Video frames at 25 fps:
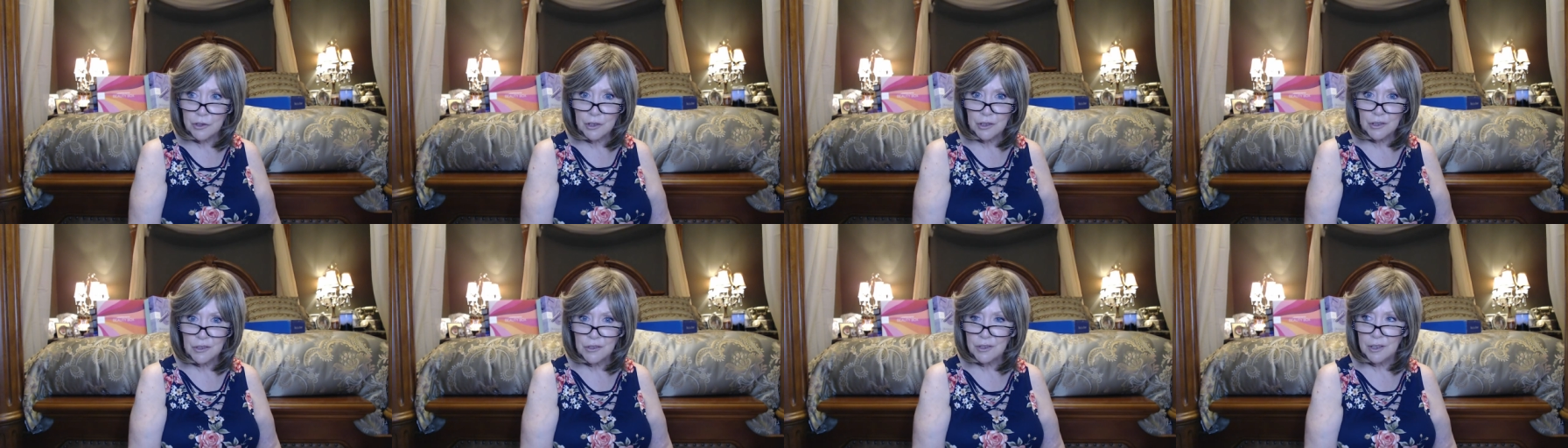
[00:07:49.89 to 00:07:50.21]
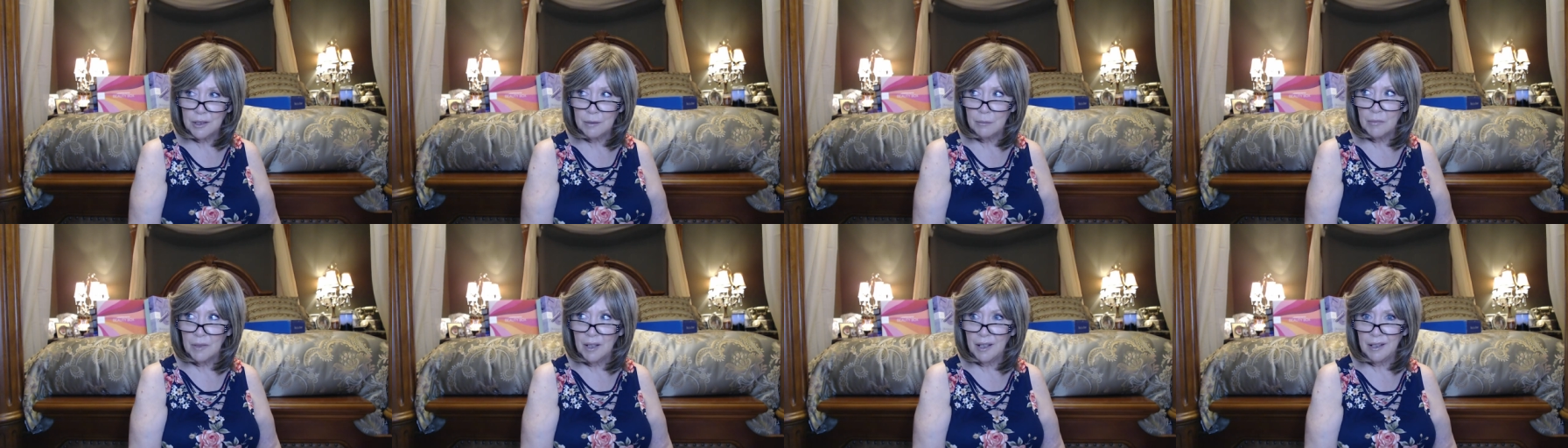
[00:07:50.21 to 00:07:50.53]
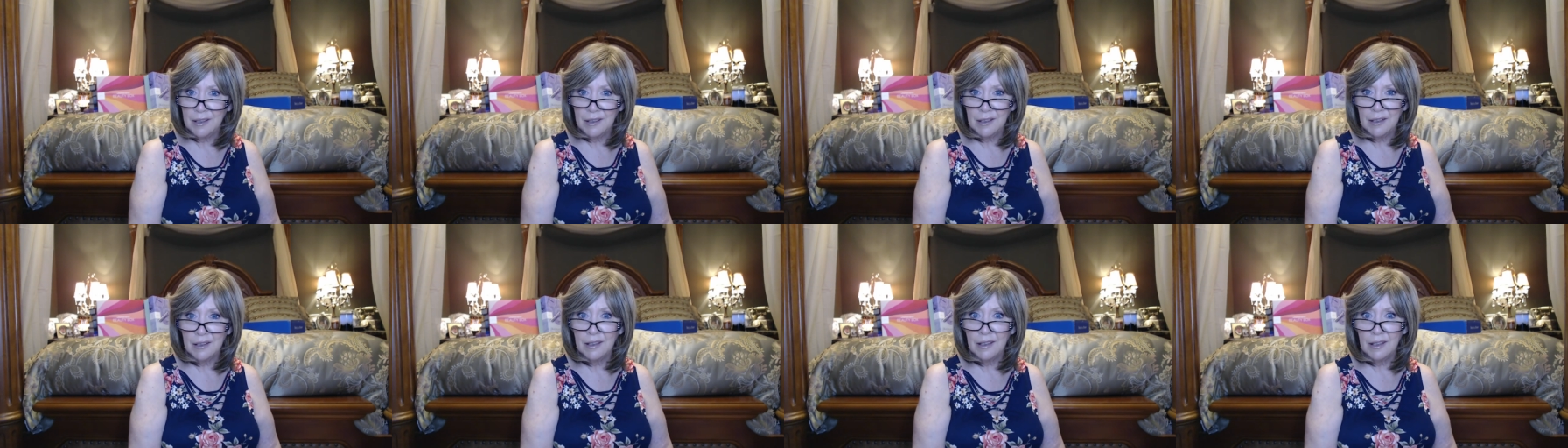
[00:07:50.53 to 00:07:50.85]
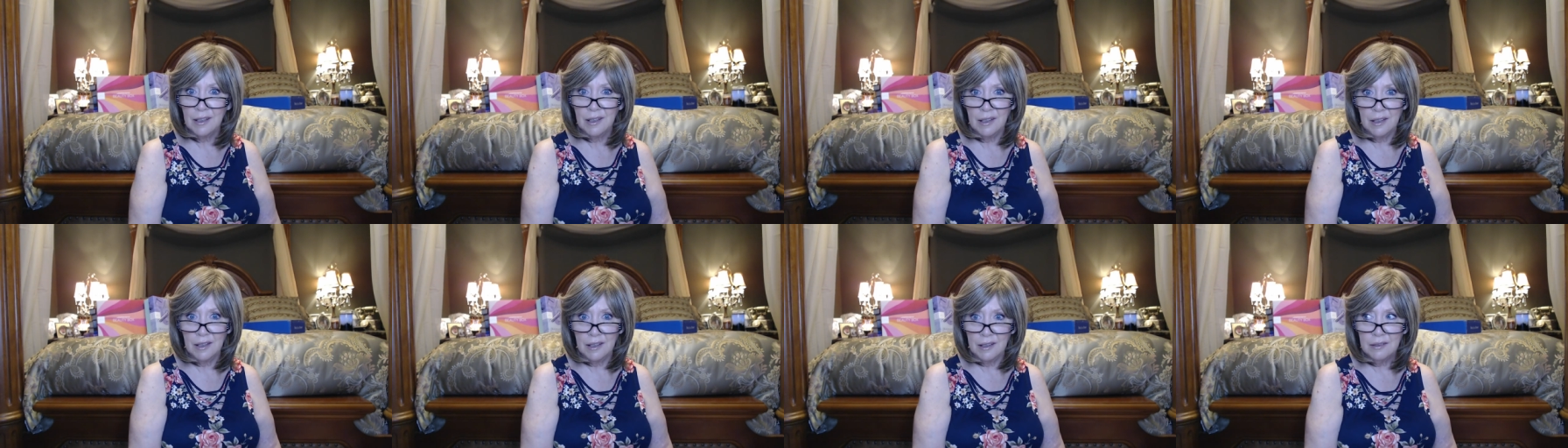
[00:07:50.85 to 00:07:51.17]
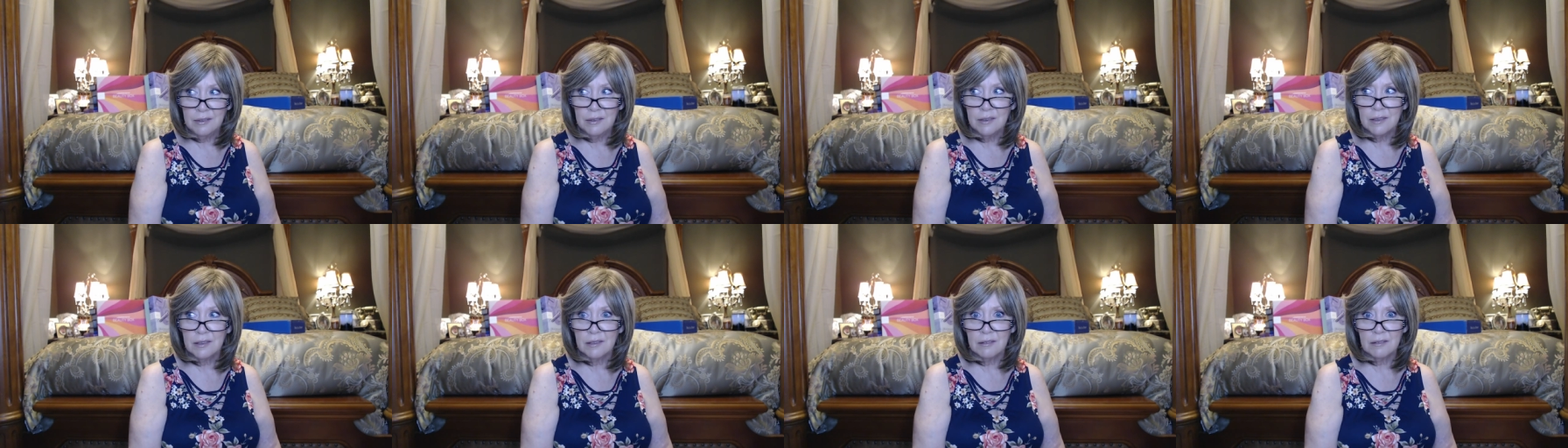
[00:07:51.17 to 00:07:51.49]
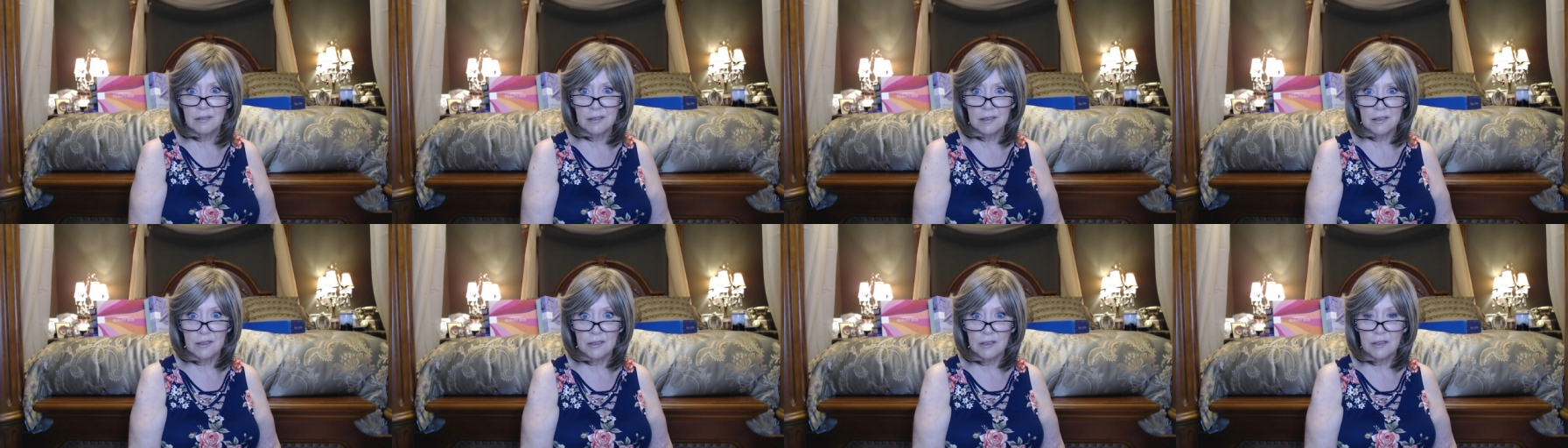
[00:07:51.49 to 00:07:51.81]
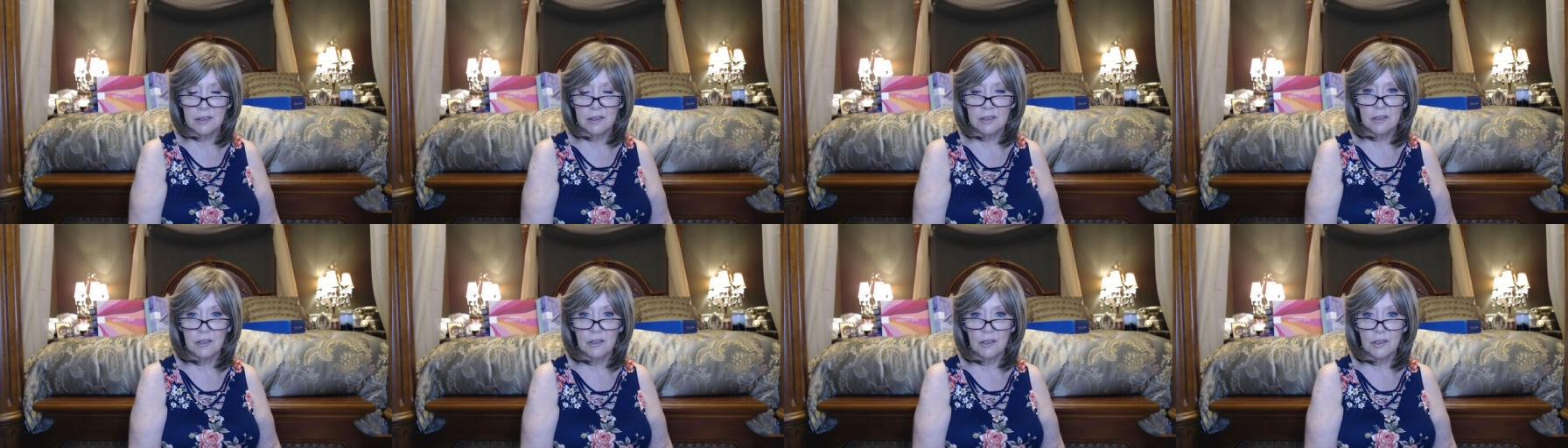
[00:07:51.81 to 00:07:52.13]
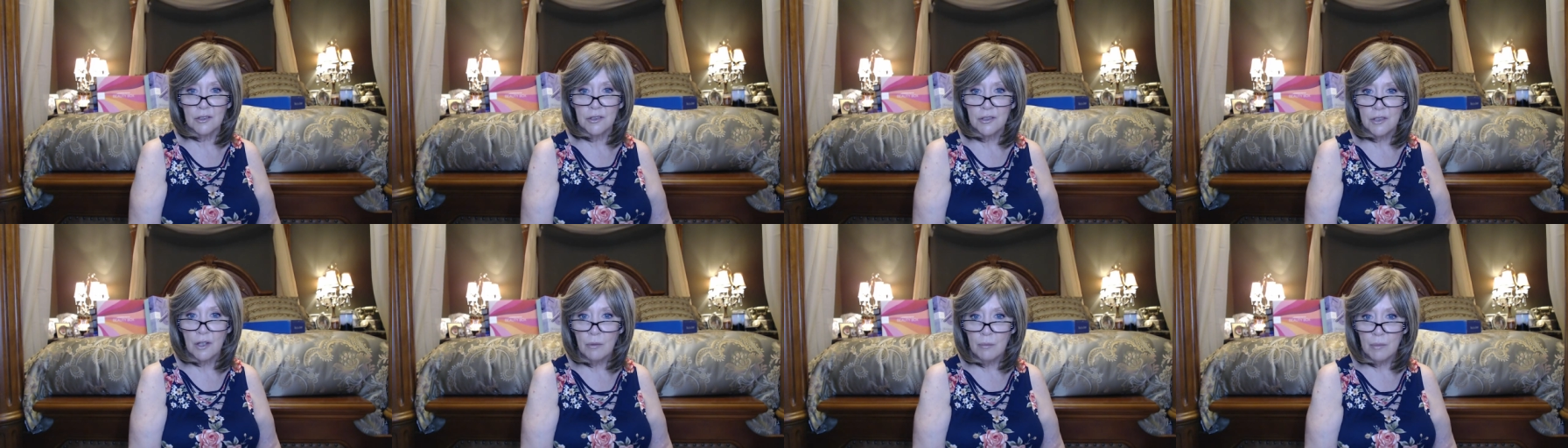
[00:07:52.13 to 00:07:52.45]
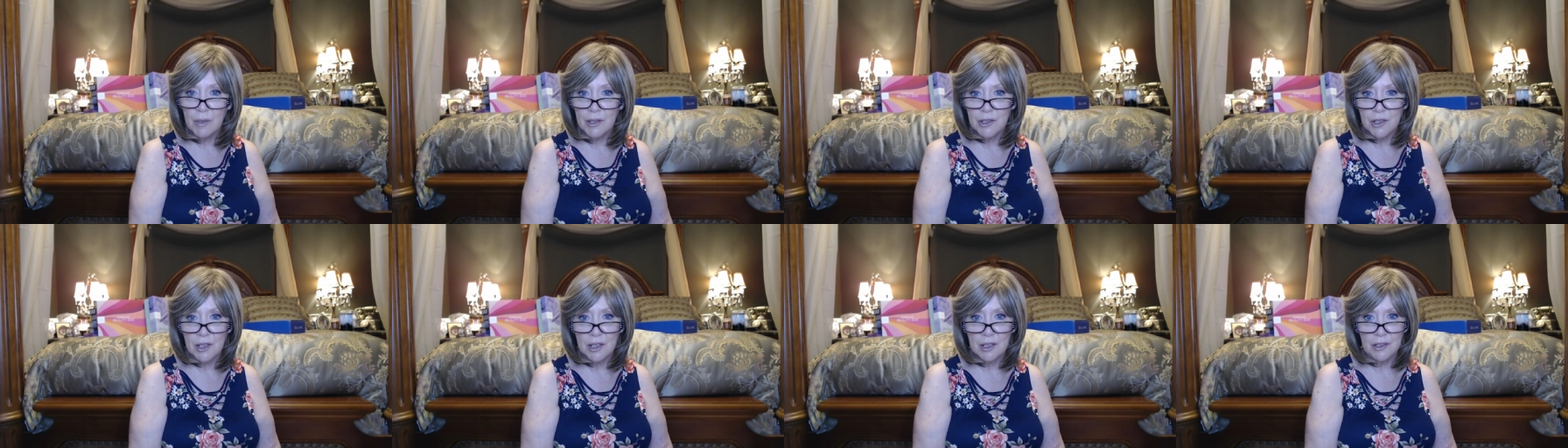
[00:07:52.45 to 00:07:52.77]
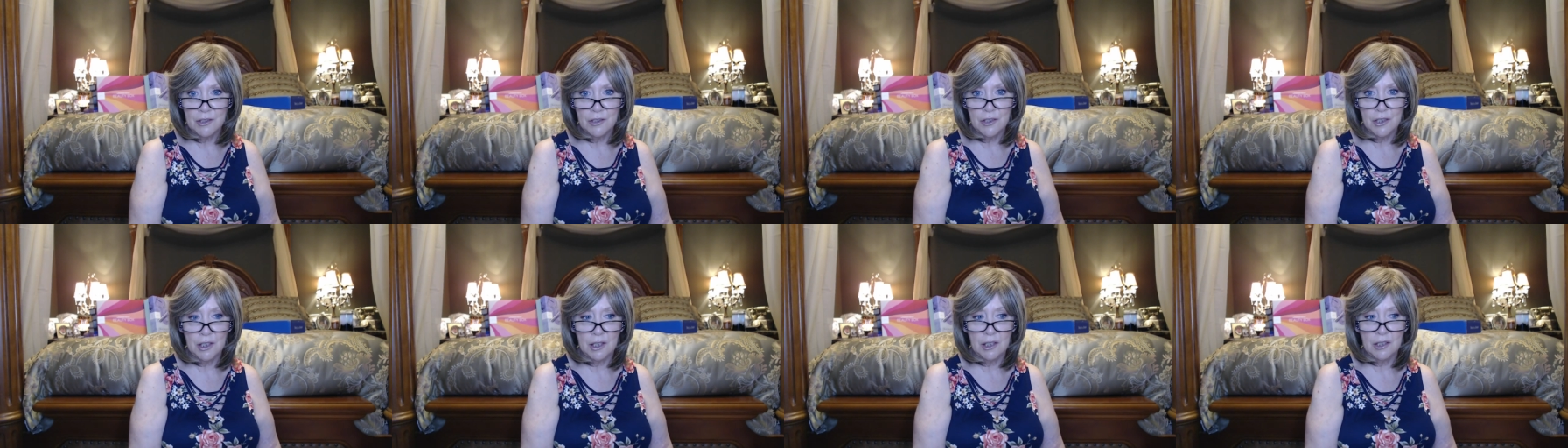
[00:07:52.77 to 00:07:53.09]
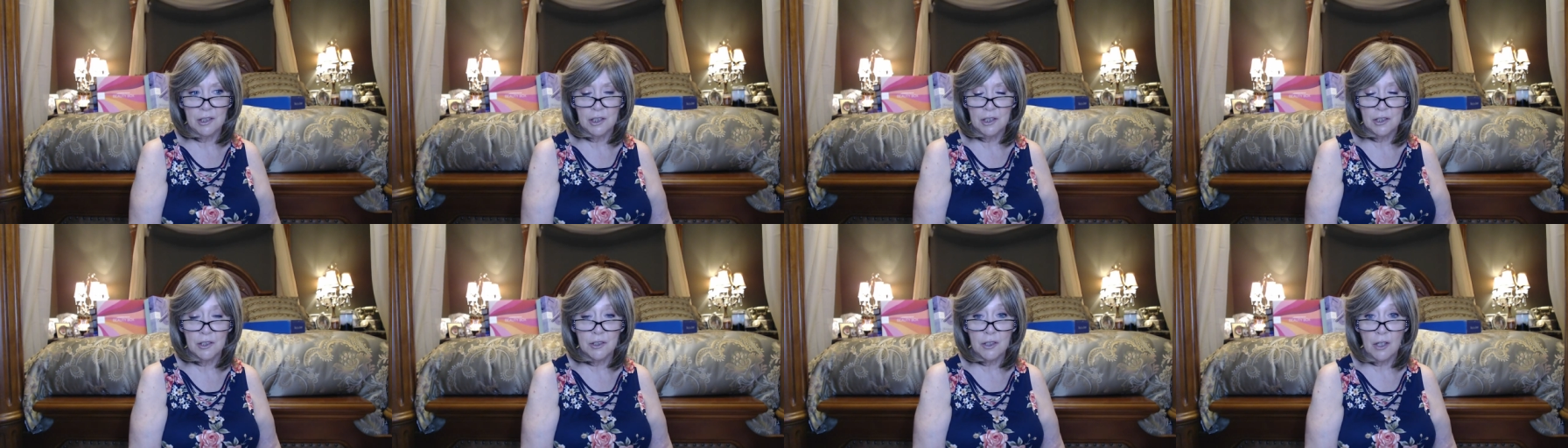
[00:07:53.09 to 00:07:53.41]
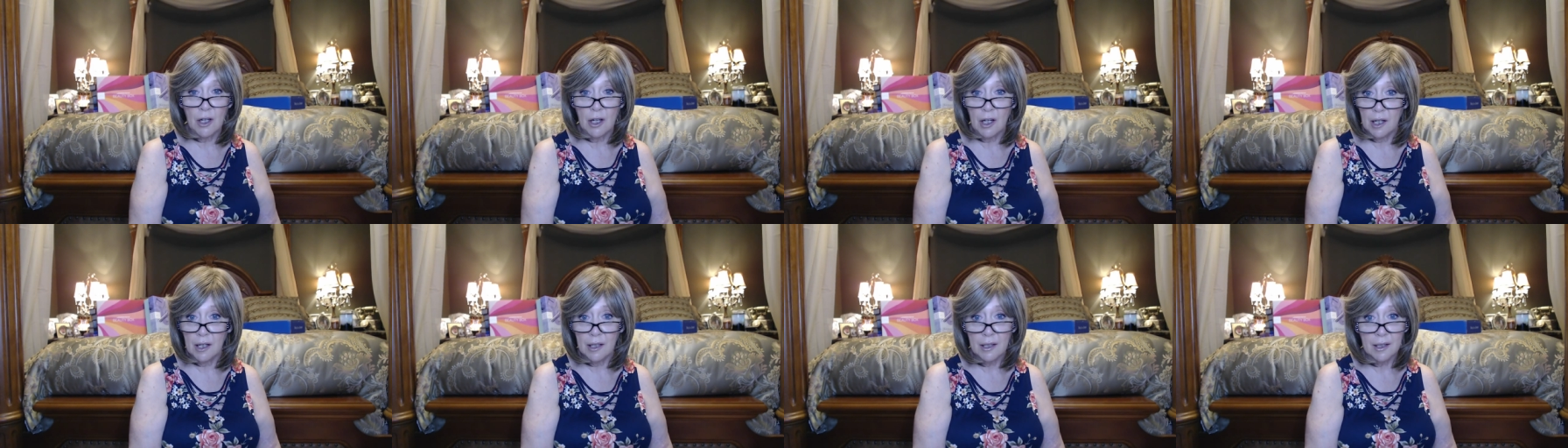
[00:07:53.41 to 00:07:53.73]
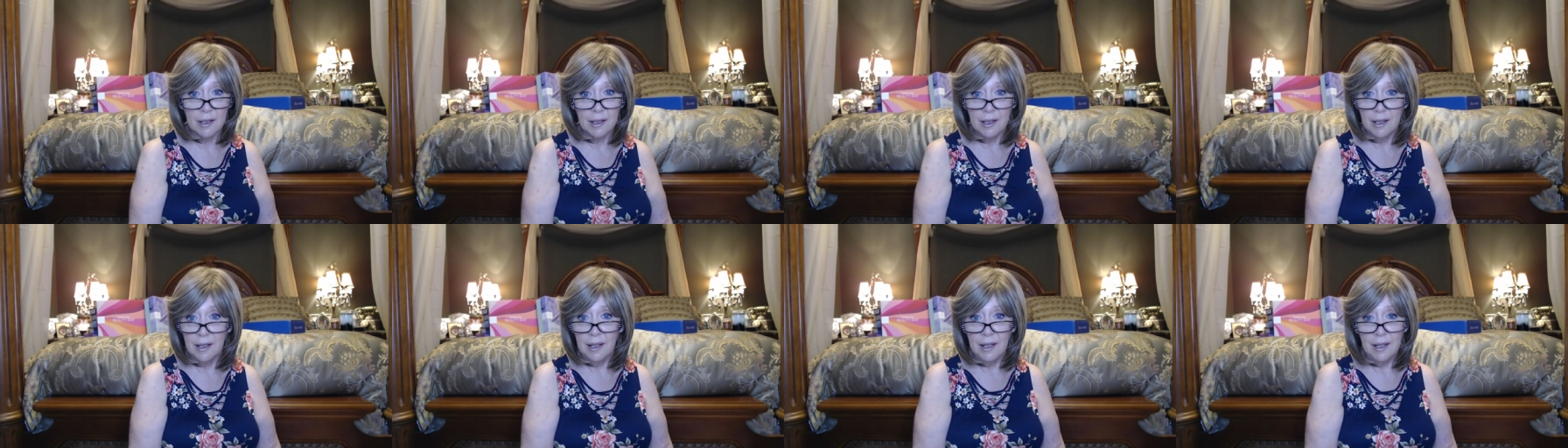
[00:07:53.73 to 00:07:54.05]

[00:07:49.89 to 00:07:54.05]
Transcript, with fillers: Just seemed like it just took so much energy to talk,